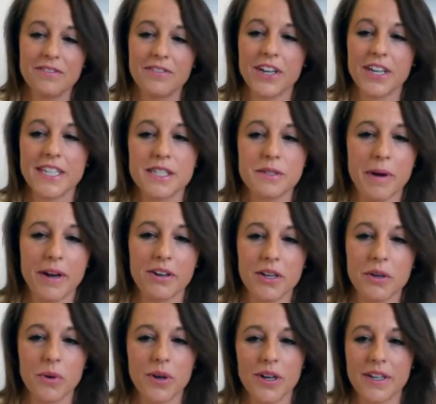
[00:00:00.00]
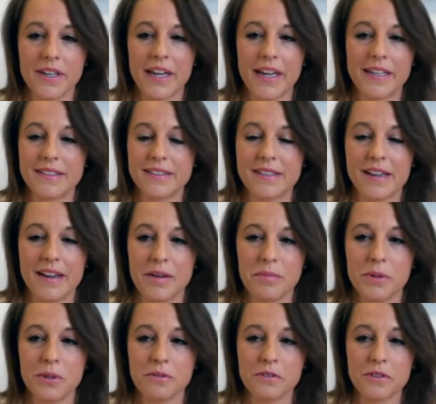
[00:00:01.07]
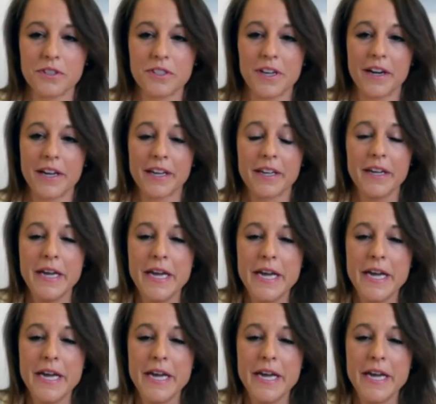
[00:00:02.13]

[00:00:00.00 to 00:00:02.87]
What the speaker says: very inspiring work and beautiful study.